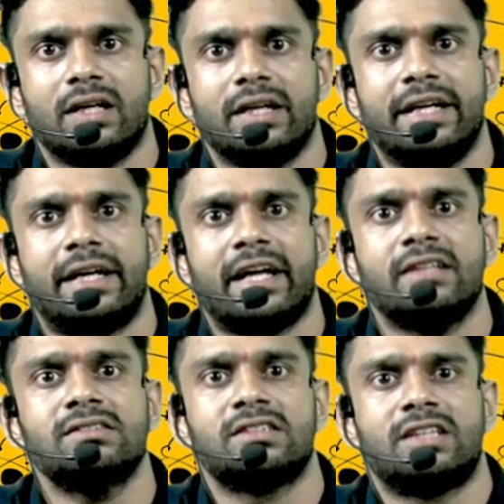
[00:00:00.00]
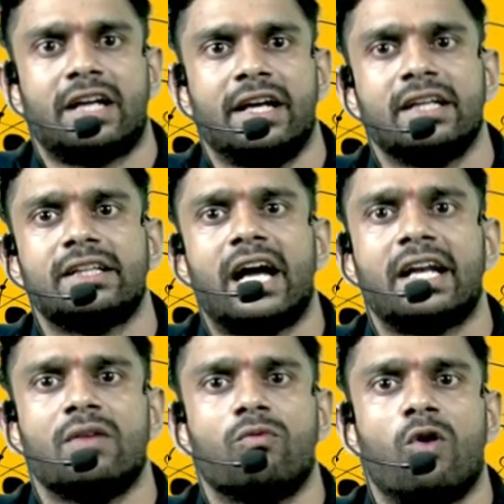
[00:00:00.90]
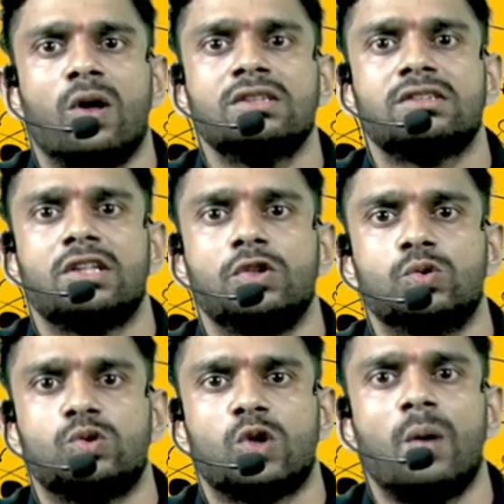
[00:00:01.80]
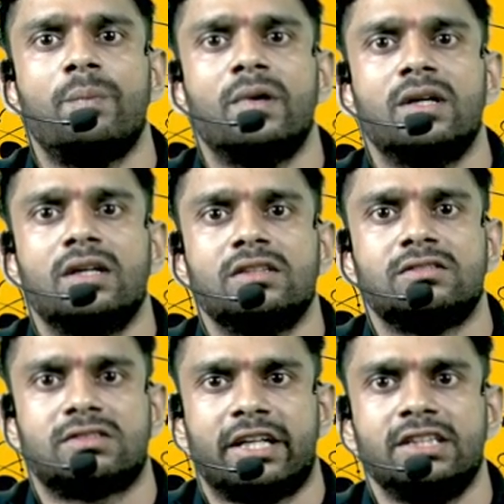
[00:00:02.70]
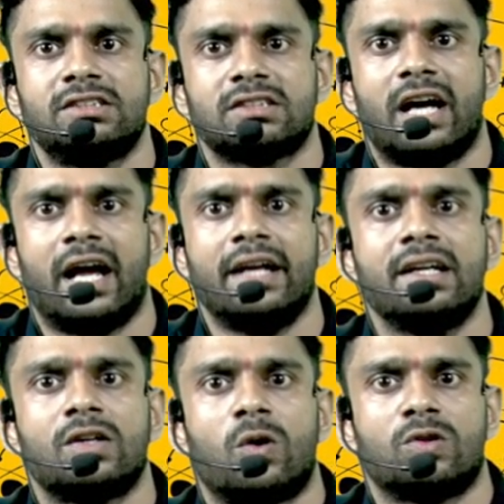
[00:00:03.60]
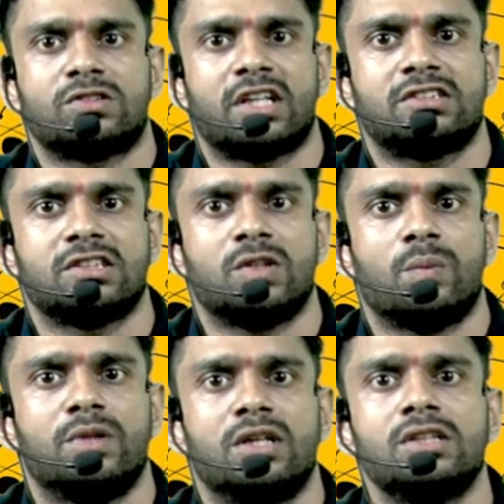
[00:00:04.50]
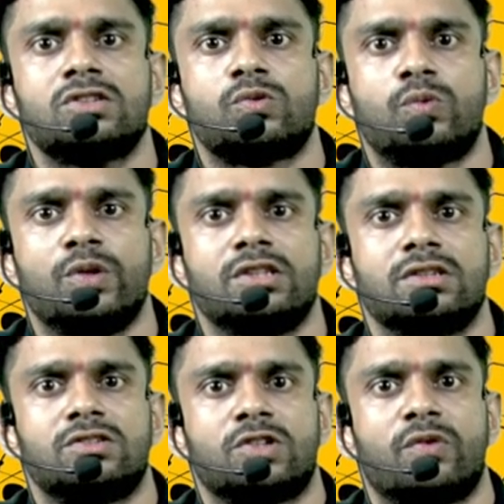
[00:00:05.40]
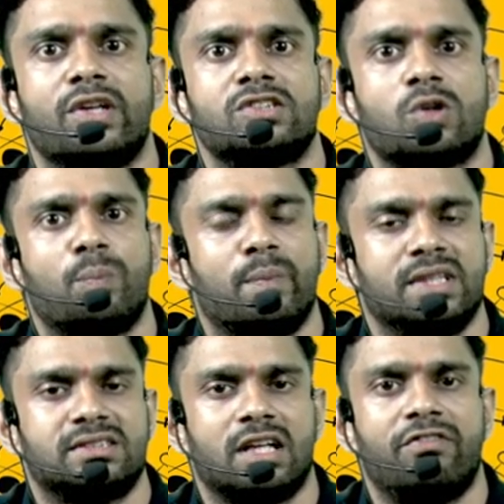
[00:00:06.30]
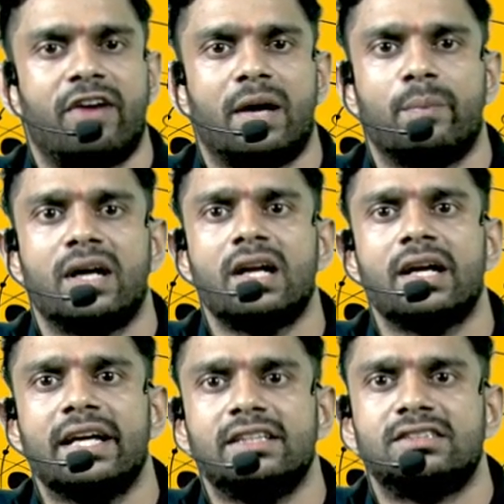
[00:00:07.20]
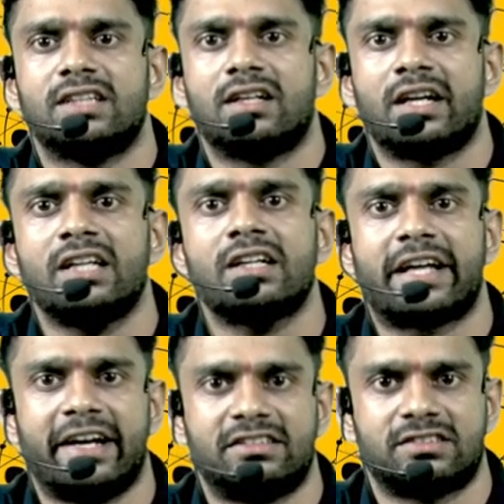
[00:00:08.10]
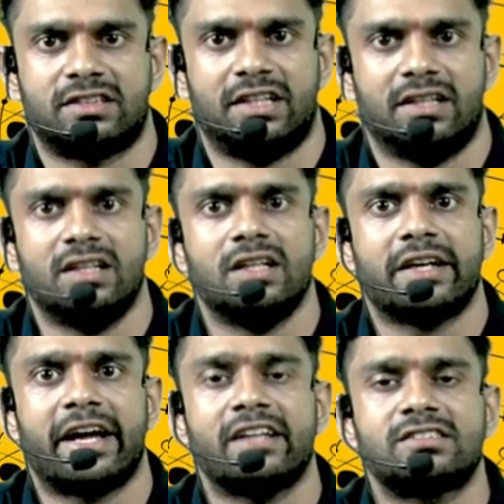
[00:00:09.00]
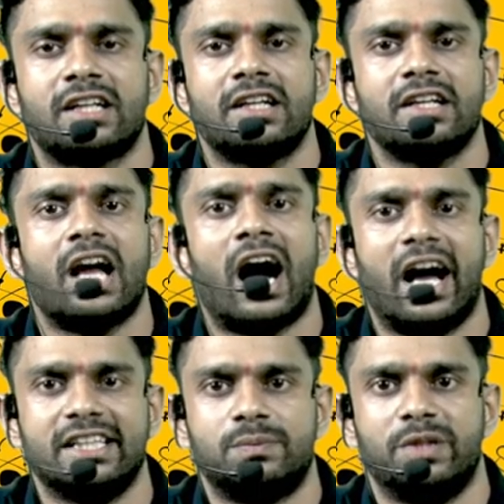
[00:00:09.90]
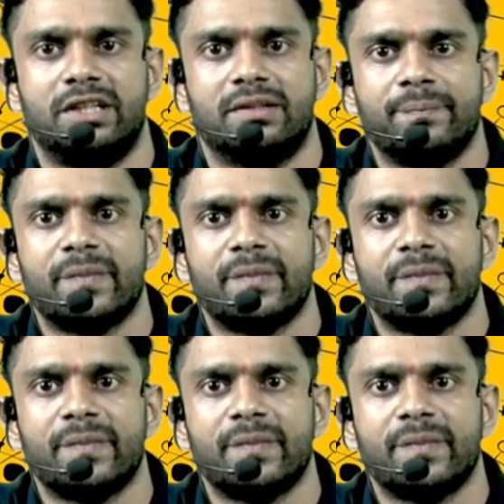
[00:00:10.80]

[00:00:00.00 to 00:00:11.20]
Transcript: intense training that involves the use of stretch and contraction of the sequence of muscle fiber in generate great strength. Great strength in high speed.